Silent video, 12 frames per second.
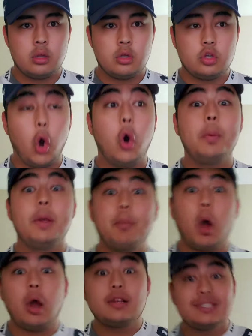Colby
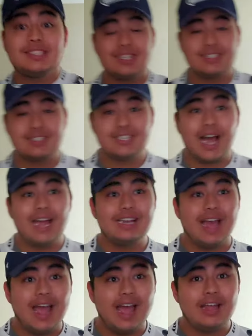Parkinson tight
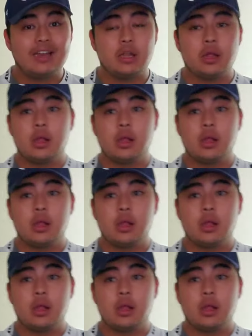end.